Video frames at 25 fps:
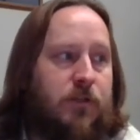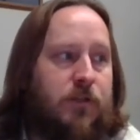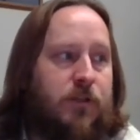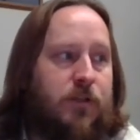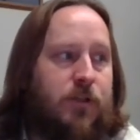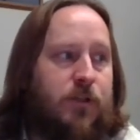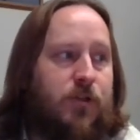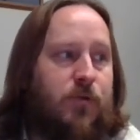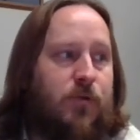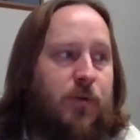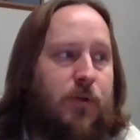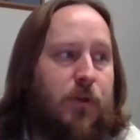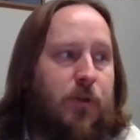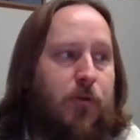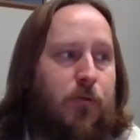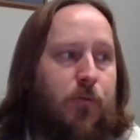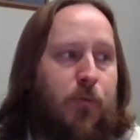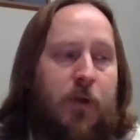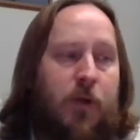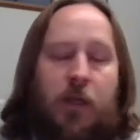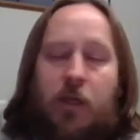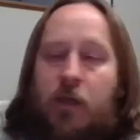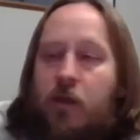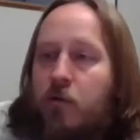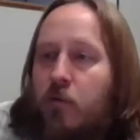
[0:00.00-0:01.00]
2, and
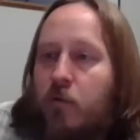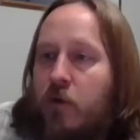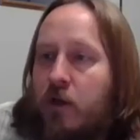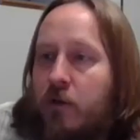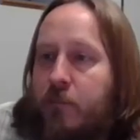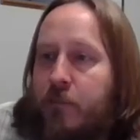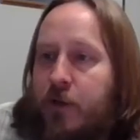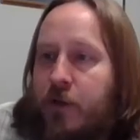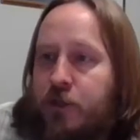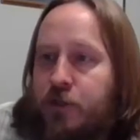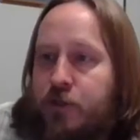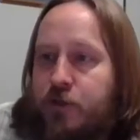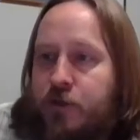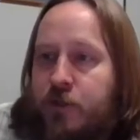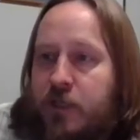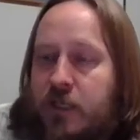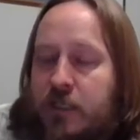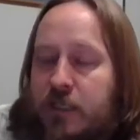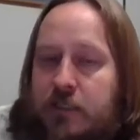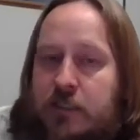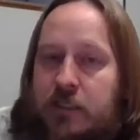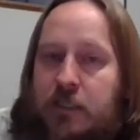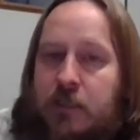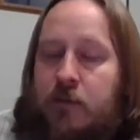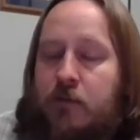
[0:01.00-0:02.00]
3, you'll want to make sure
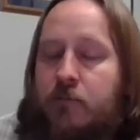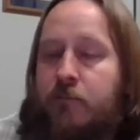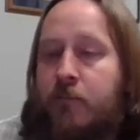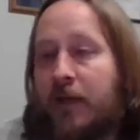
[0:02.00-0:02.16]
that's done